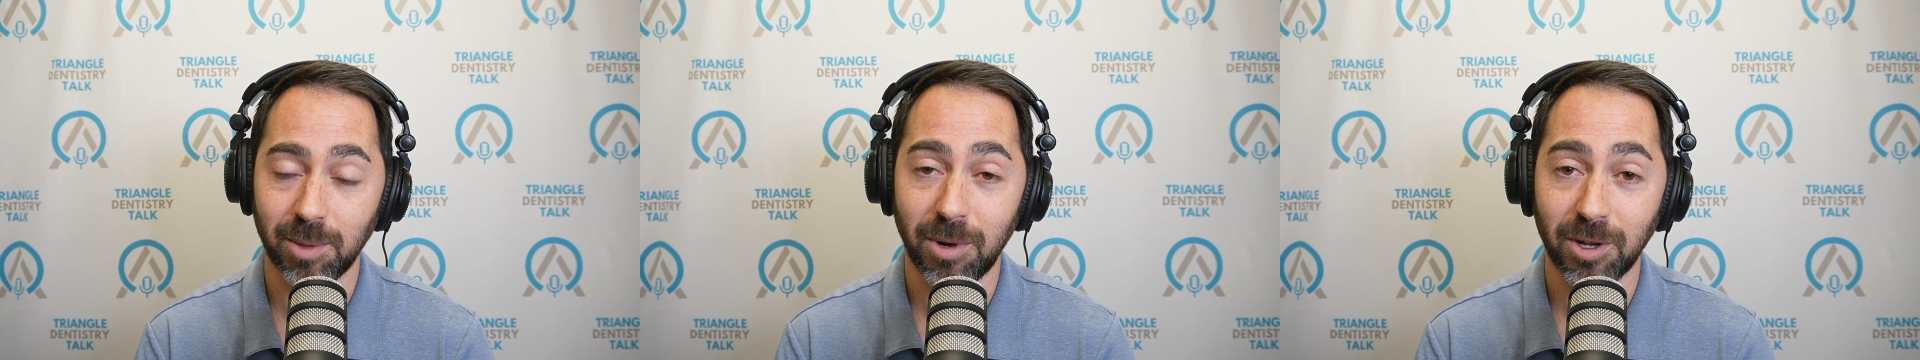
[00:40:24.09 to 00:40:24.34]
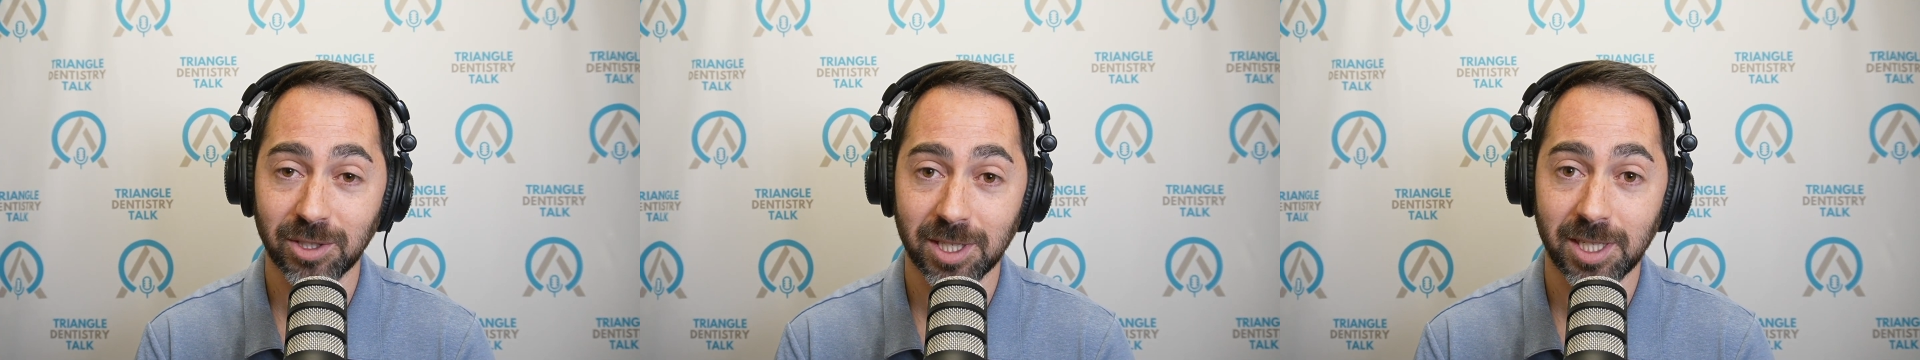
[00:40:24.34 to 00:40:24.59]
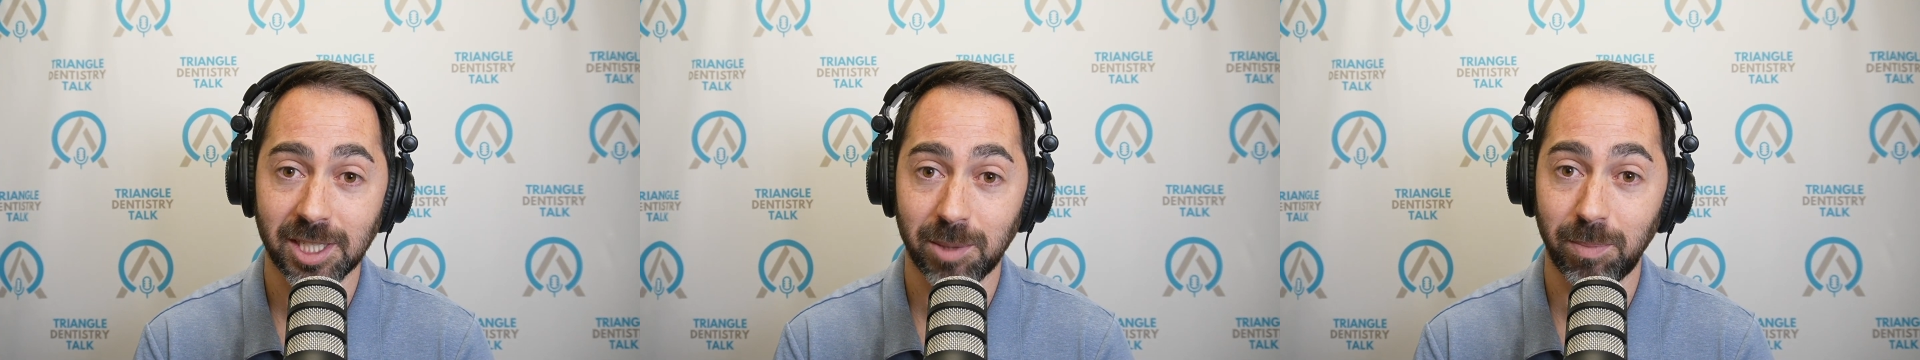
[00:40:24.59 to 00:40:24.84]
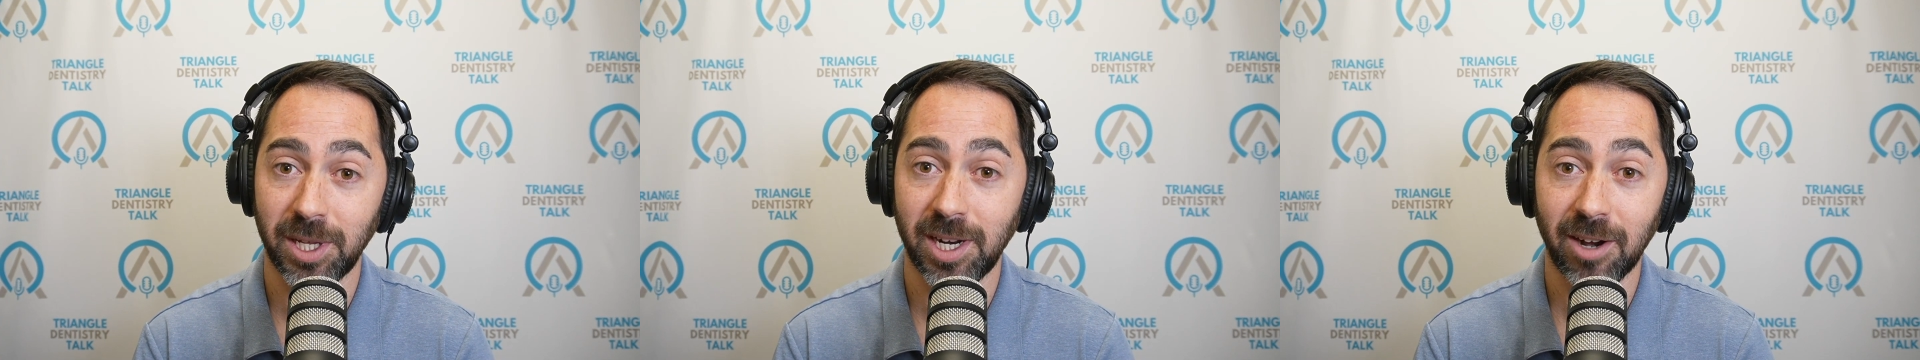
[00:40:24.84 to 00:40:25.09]

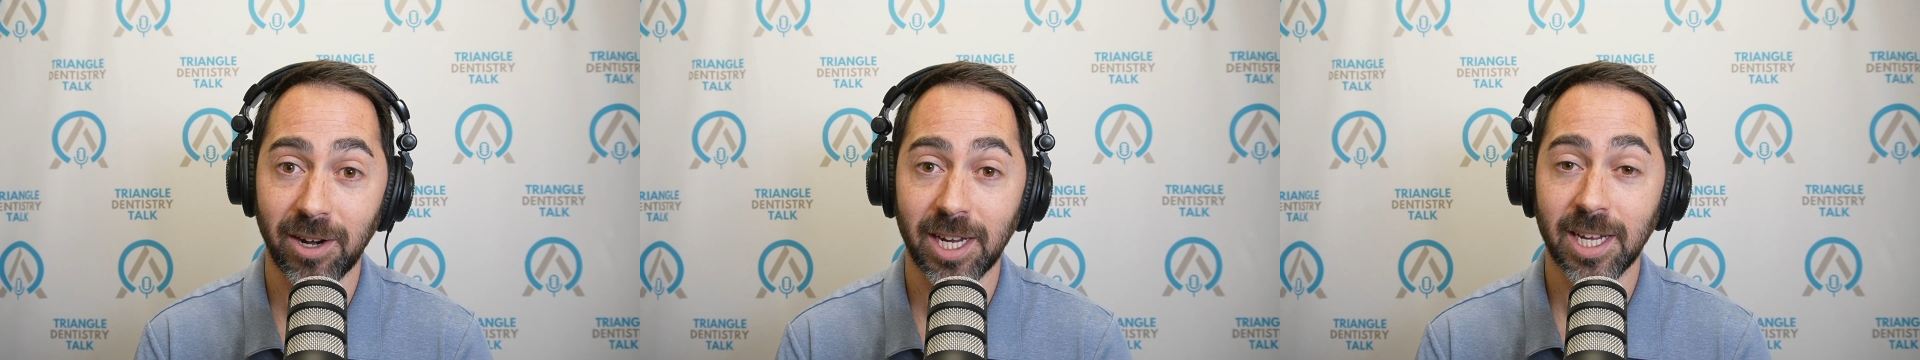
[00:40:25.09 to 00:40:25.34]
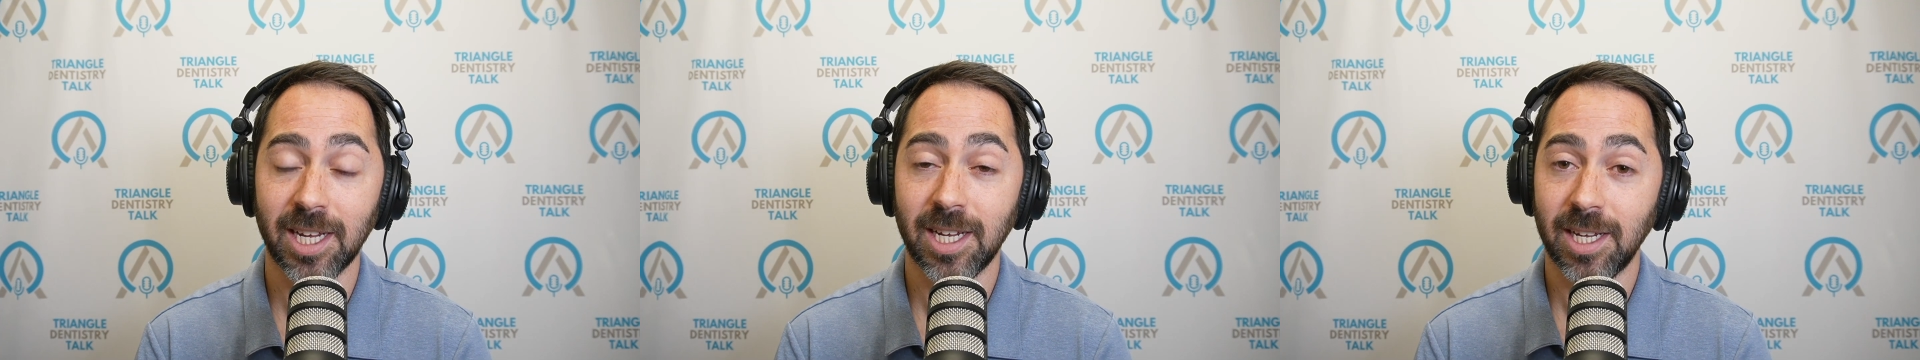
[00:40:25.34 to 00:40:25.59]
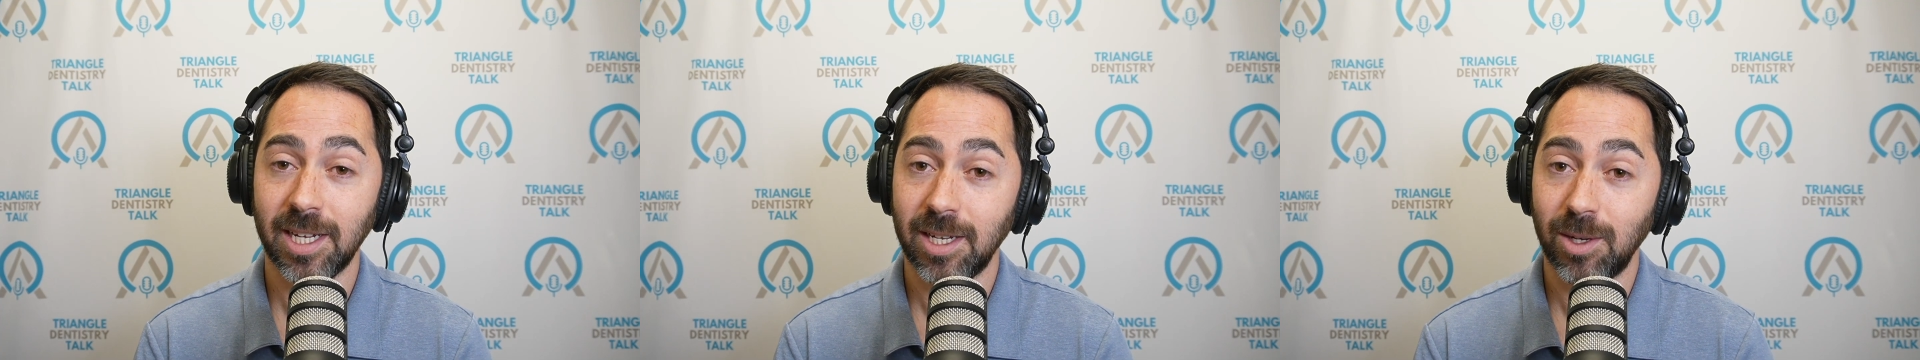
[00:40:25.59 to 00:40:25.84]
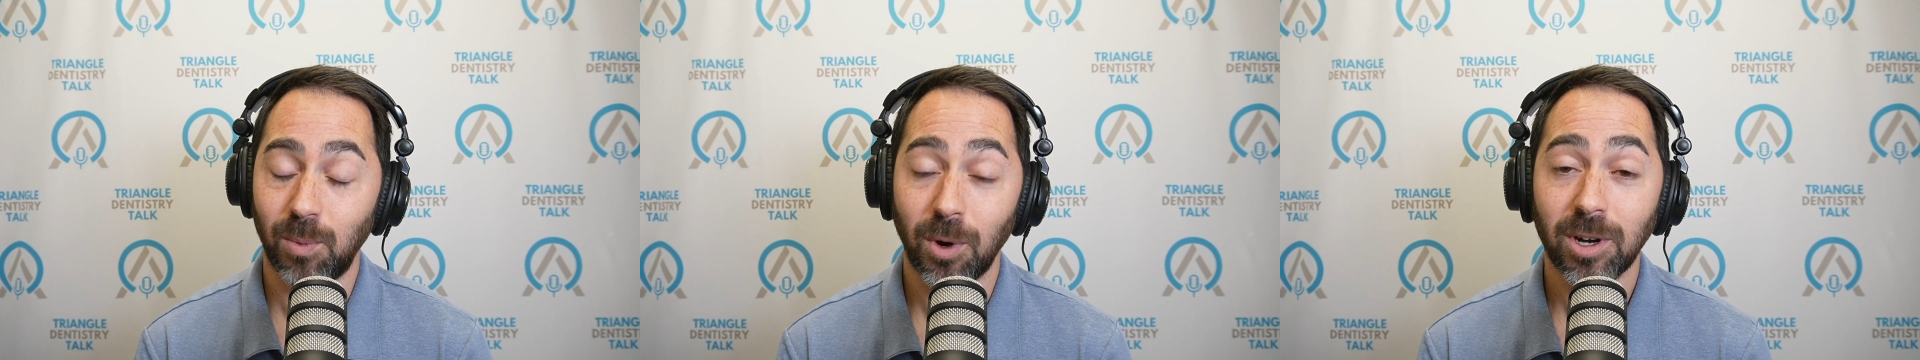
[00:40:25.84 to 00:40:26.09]
multidisciplinary
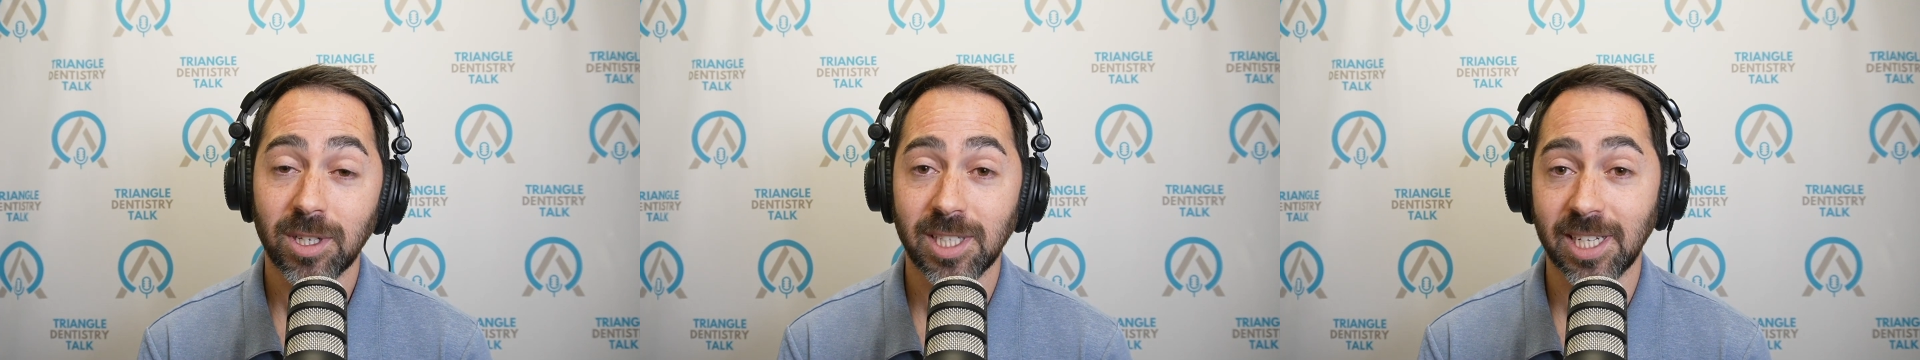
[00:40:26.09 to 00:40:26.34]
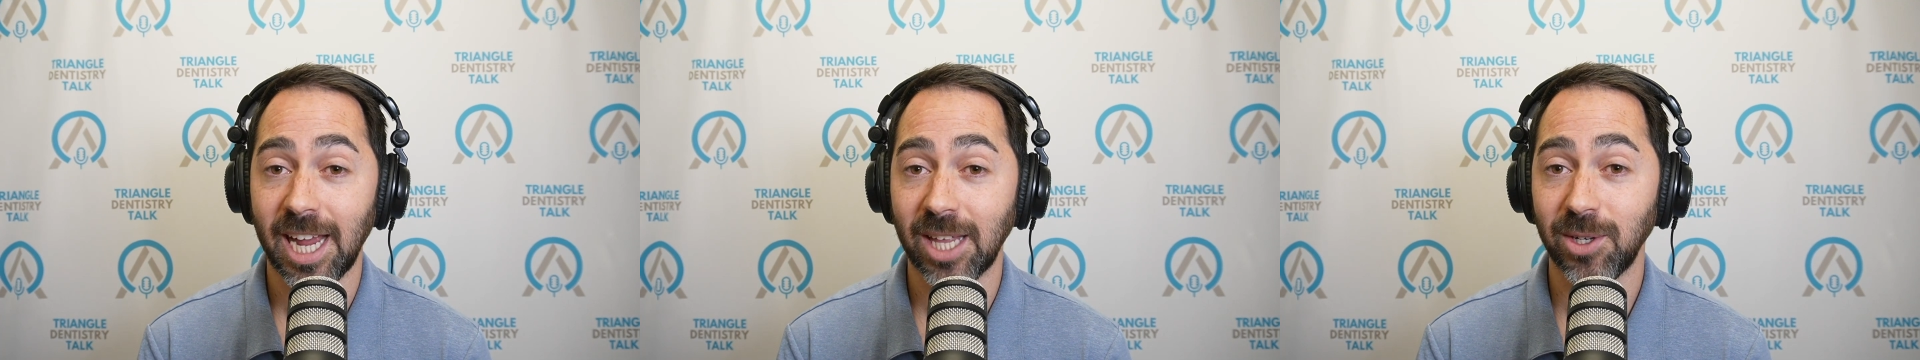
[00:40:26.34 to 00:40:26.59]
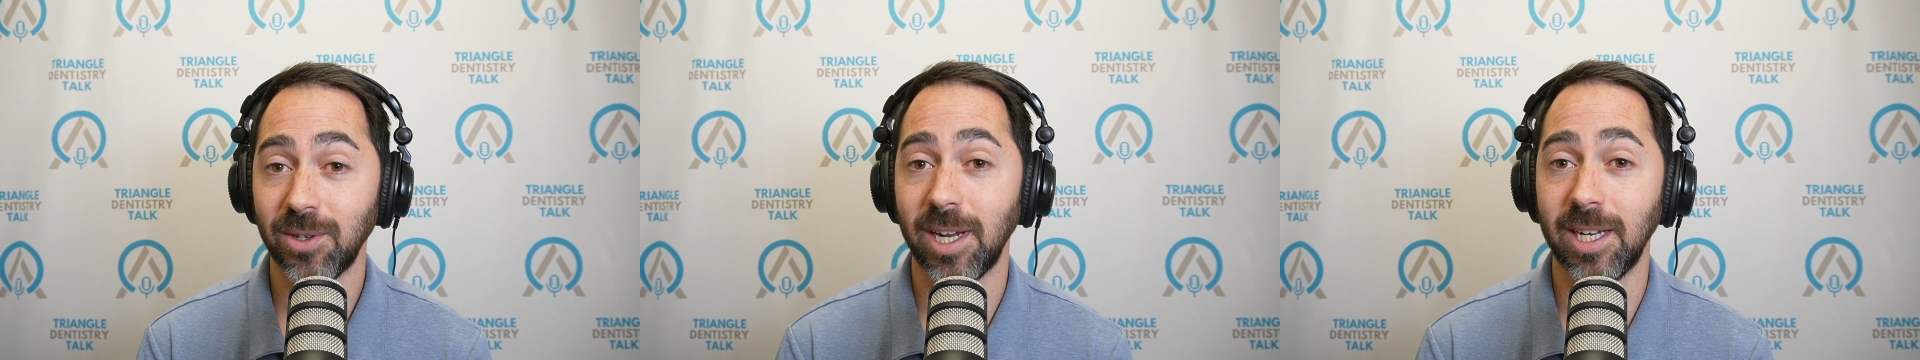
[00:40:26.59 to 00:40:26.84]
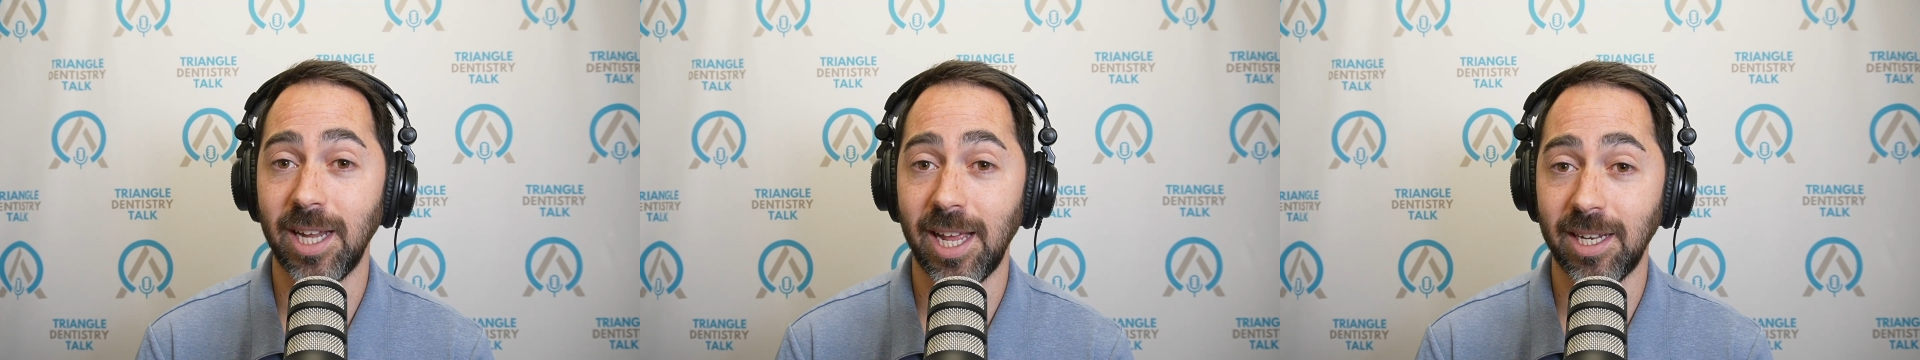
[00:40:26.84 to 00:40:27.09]
work together,
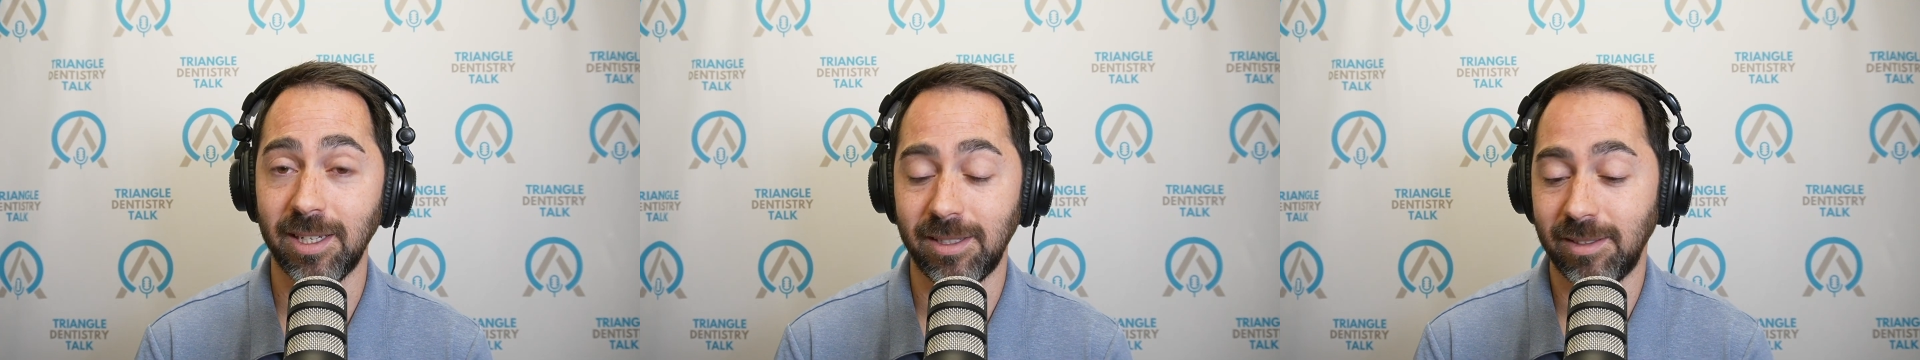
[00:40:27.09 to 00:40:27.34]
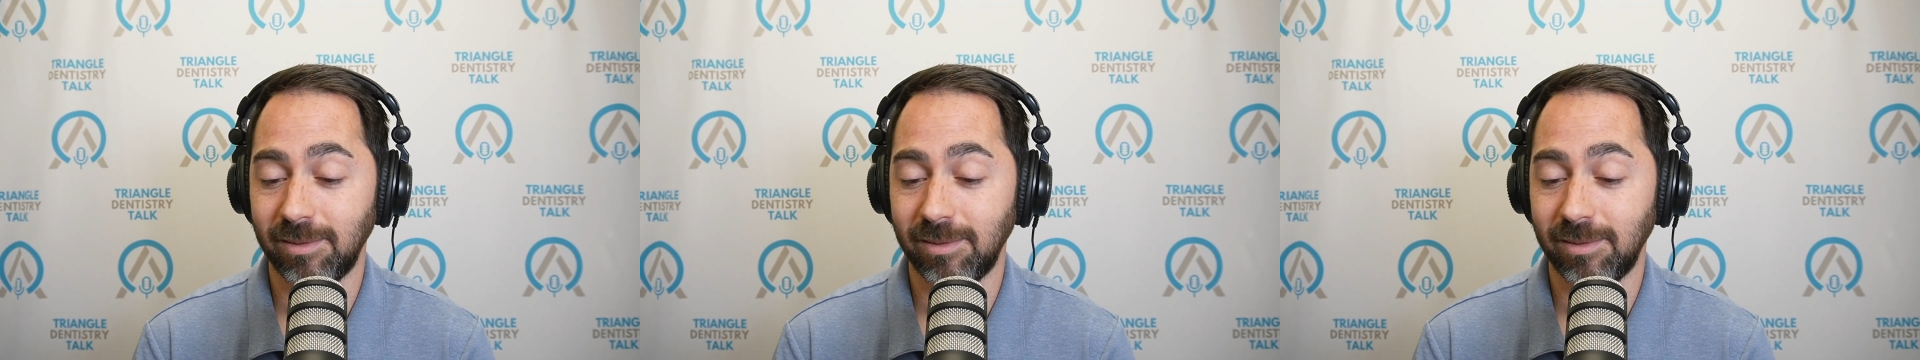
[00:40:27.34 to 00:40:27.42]
and